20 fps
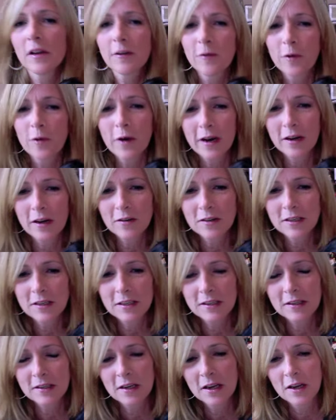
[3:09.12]
4
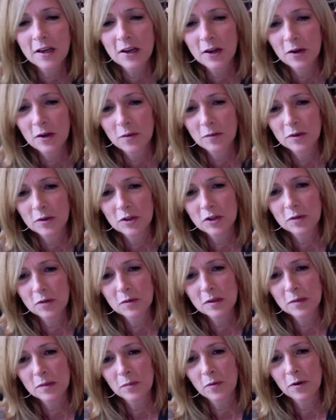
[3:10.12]
ounces when she
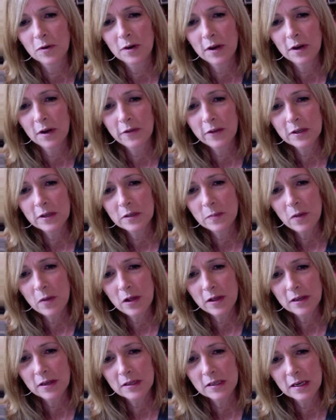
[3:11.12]
was born. Not the
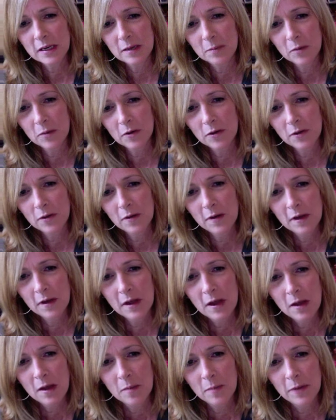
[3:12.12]
smallest at birth,
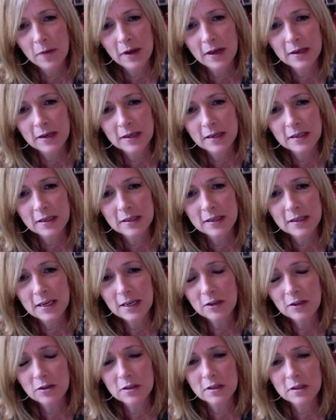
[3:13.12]
but today
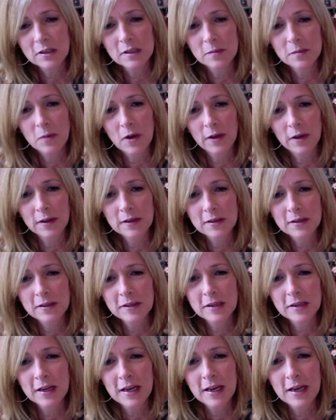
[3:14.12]
she's the smallest.
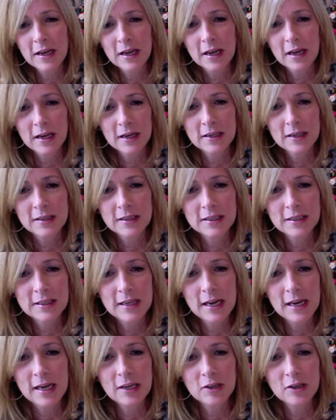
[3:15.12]

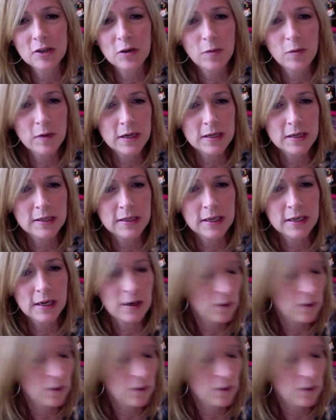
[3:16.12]
Today she weighs in at